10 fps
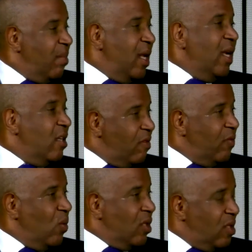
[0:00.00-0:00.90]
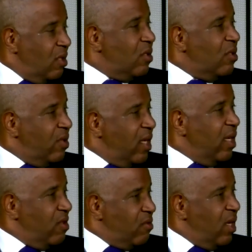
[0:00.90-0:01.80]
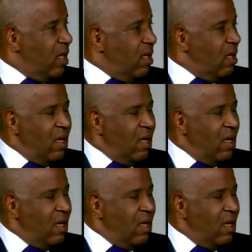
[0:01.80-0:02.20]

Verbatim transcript: M and A and divorce, those two things, right?